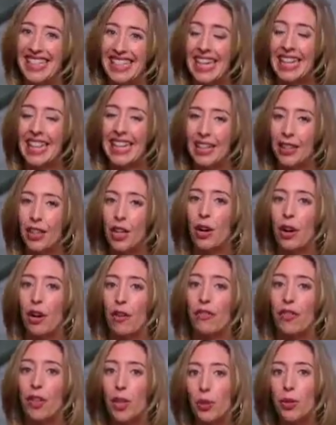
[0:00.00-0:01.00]
I think there are a
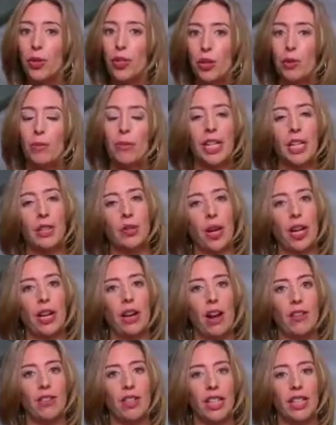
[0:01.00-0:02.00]
few too many
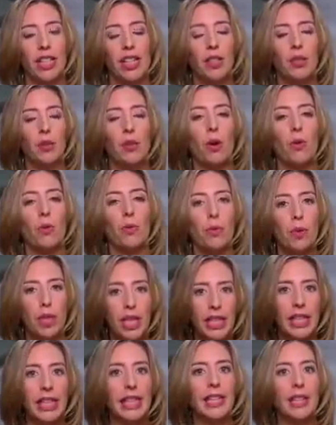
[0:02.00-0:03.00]
trade-offs unless you are
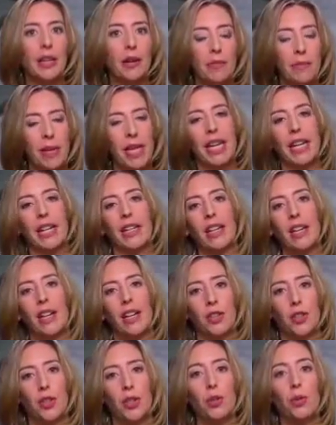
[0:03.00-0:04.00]
really committed
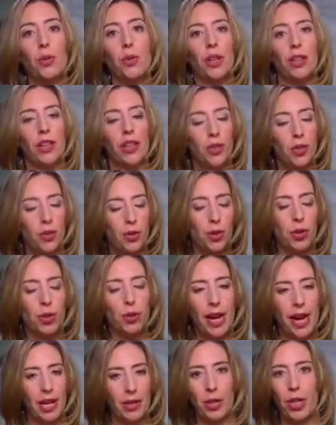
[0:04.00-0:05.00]
to the true
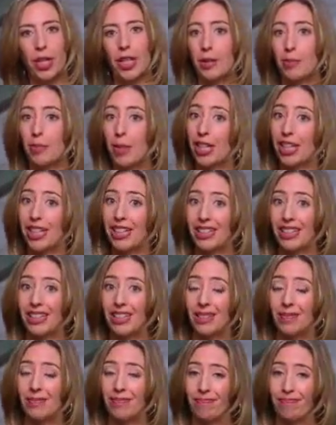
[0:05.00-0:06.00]
Android
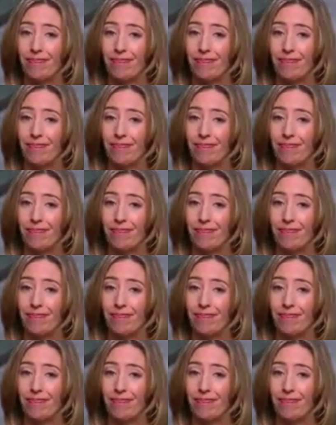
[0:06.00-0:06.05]
experience.